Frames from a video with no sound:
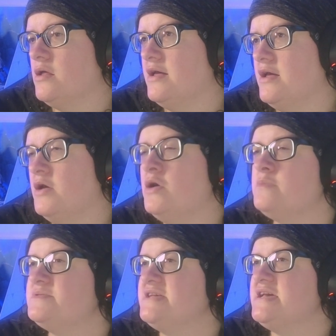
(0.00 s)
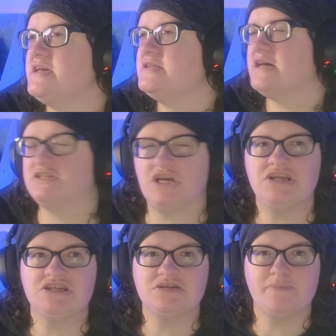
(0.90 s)
Oopsie, that
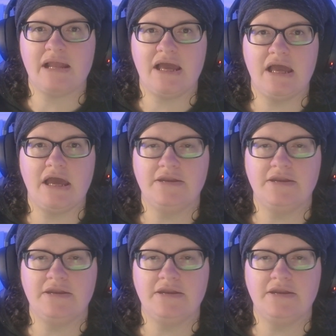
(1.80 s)
changes your plan.